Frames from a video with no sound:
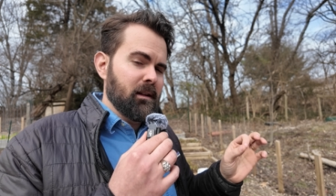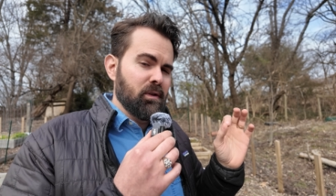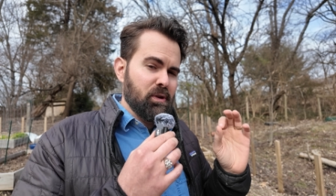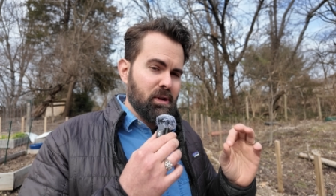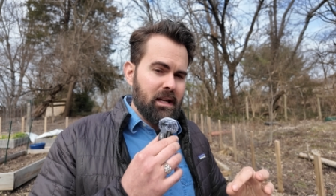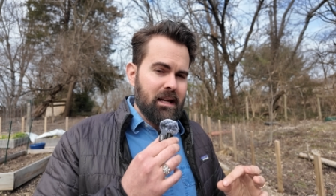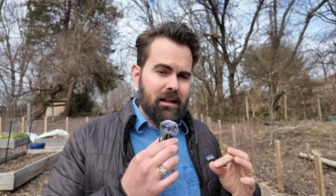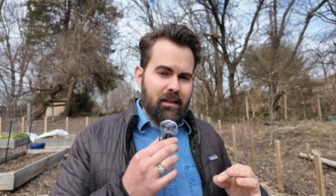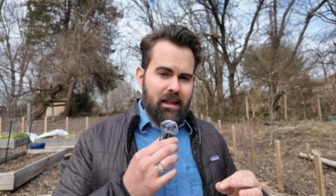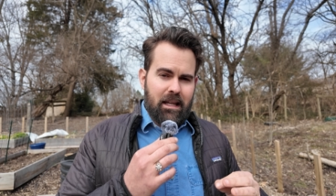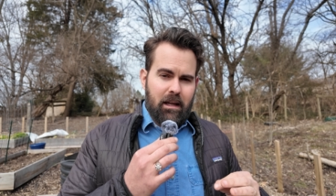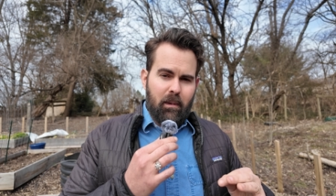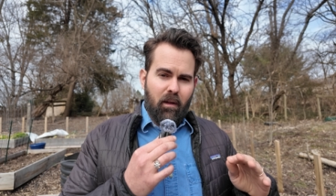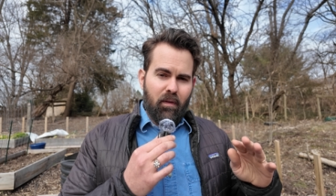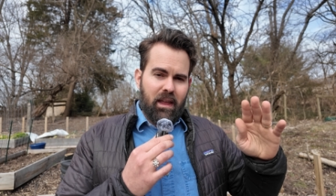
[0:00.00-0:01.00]
you need to think
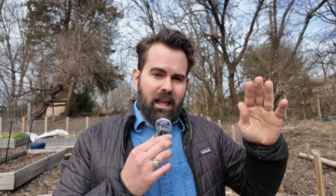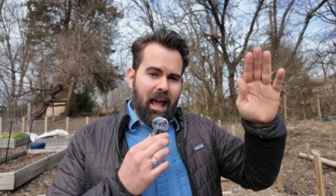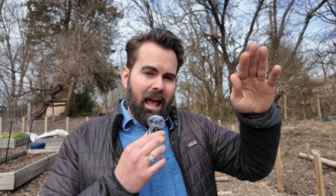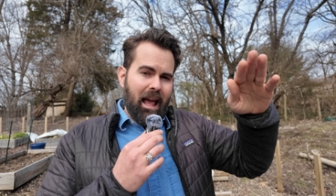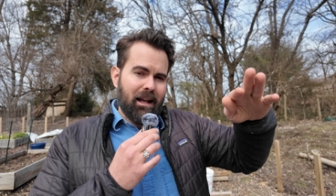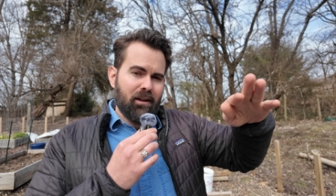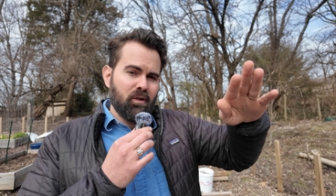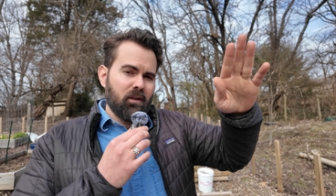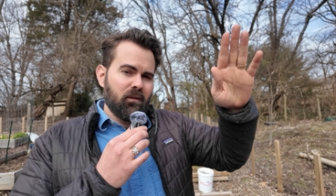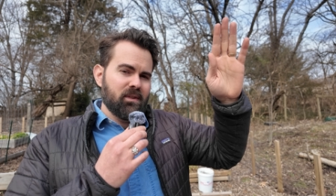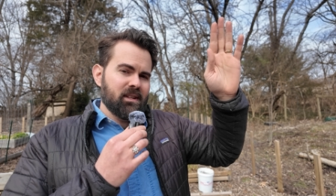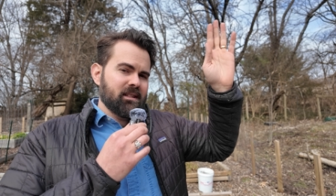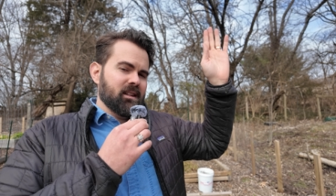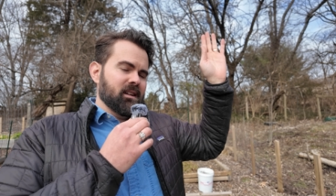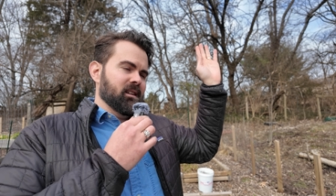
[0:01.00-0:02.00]
about the angle of
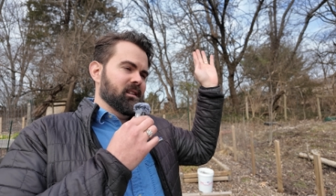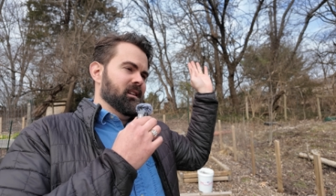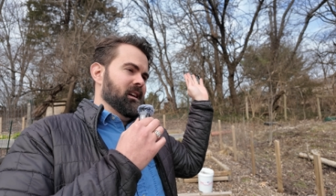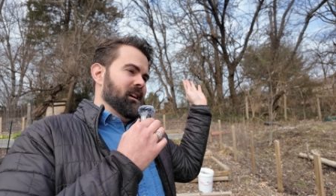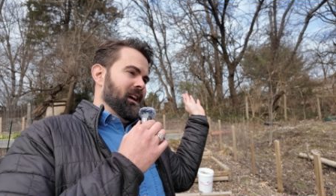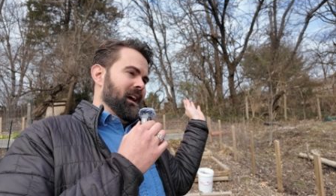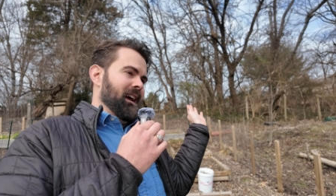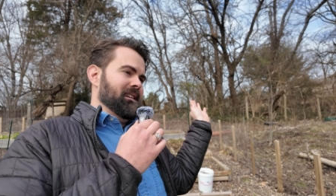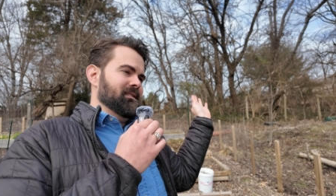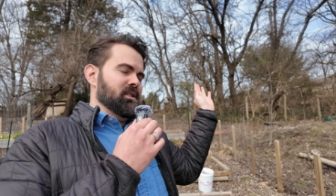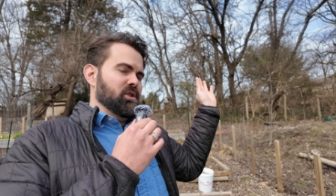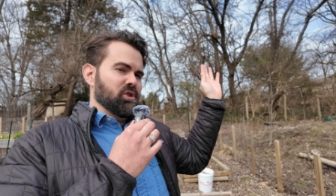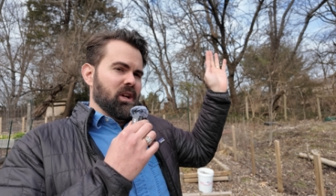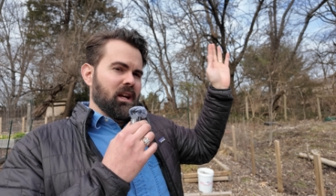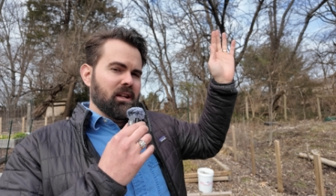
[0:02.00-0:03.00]
the sun as
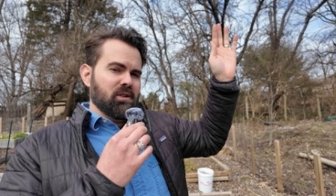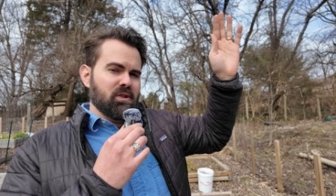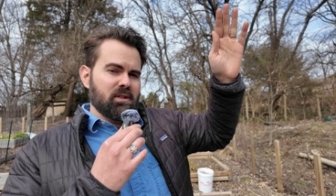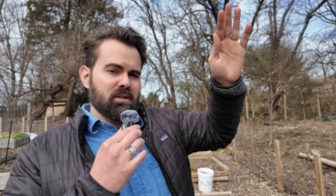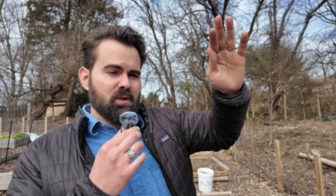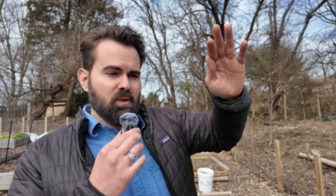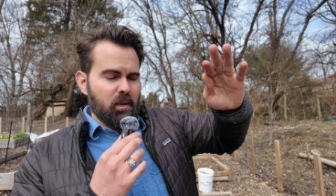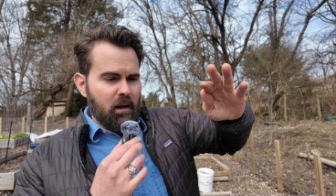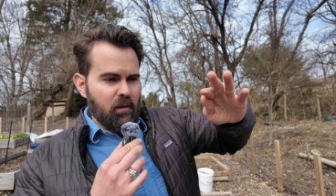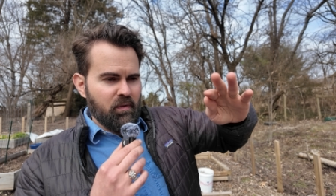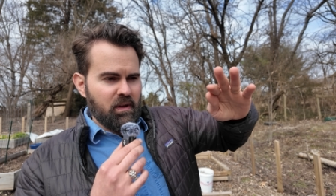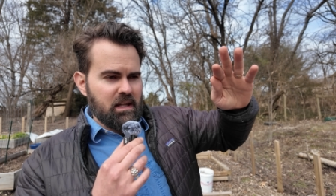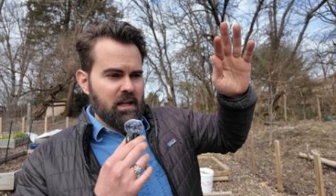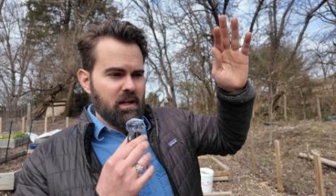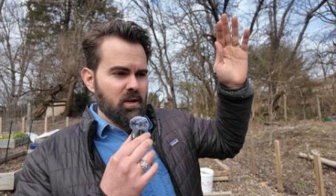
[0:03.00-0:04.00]
it changes throughout
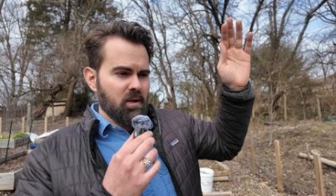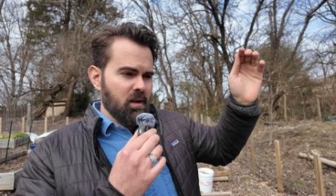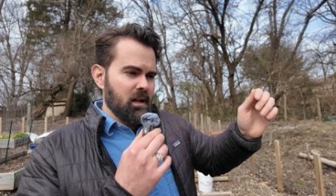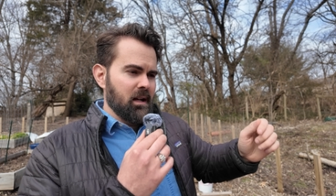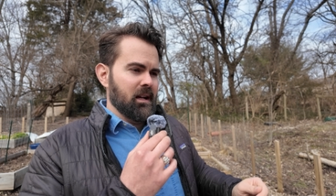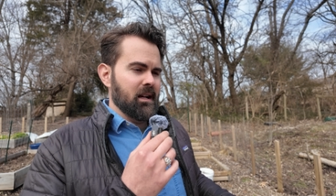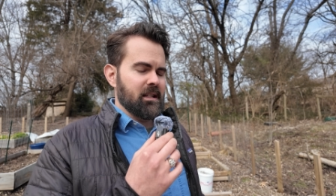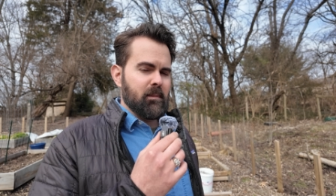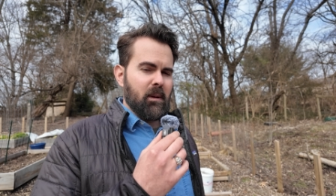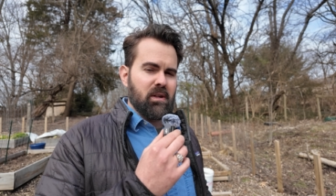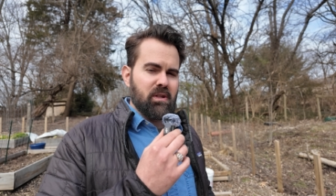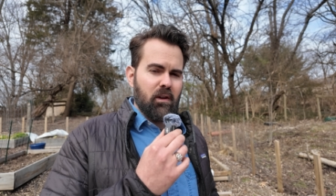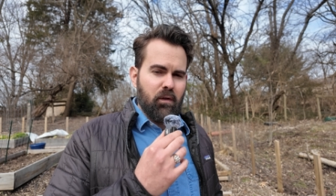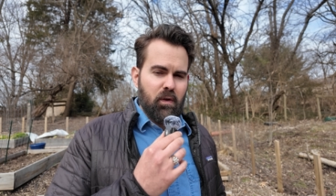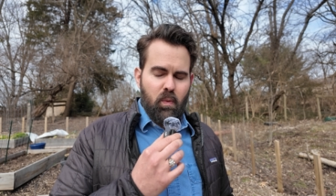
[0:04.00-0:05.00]
the year,
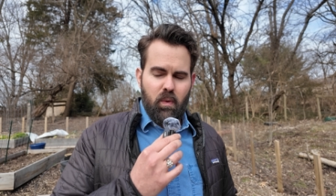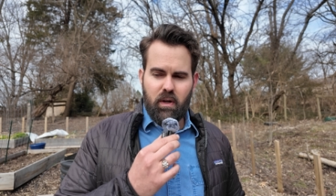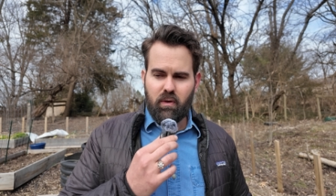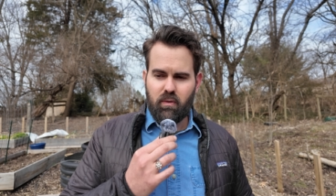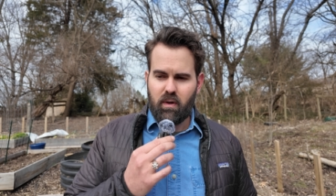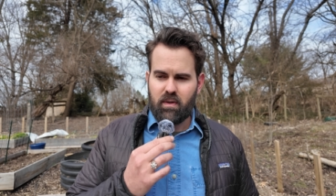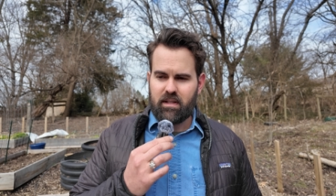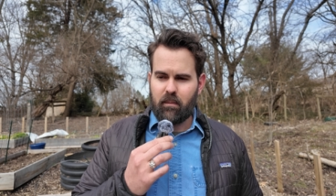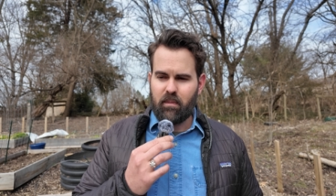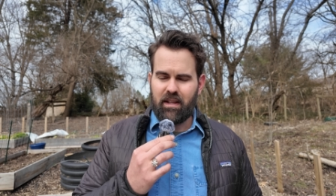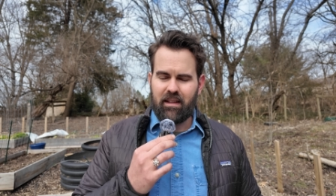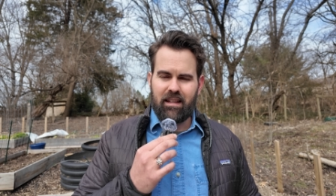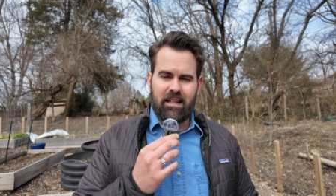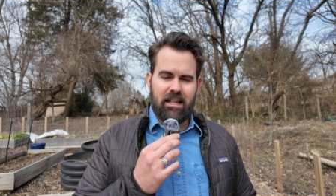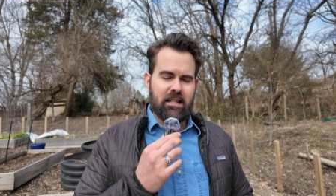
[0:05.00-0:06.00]
especially if you want to grow
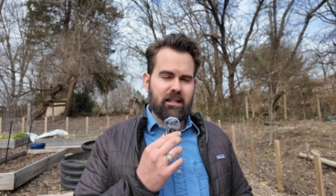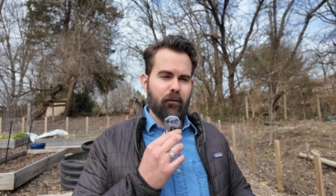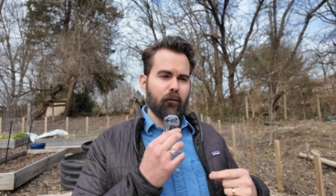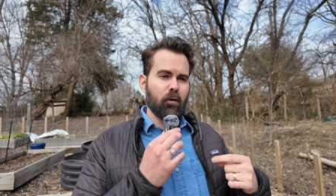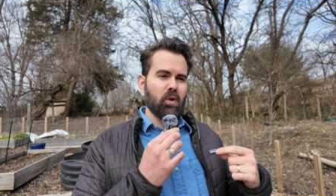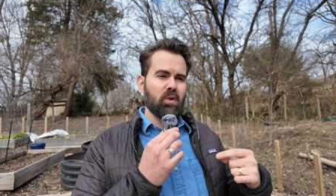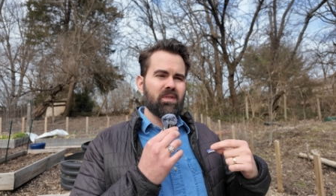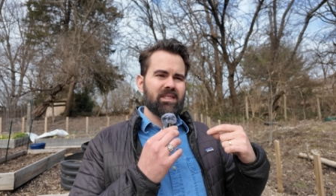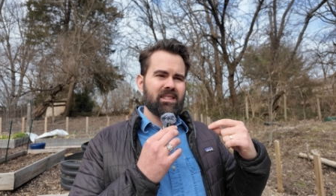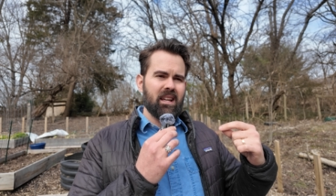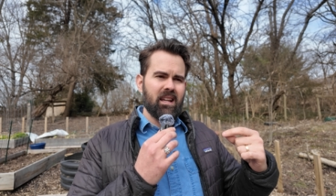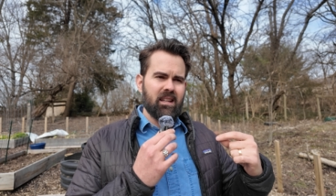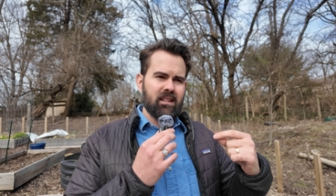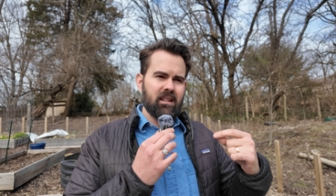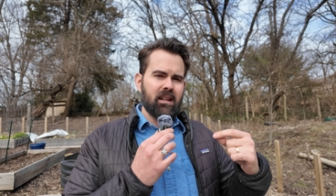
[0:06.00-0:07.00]
something that needs full
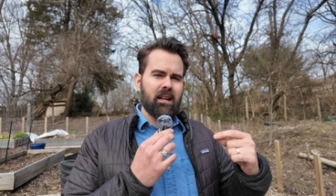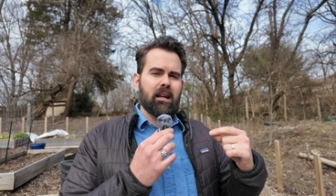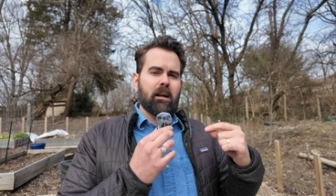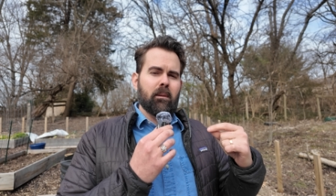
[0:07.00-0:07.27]
sun.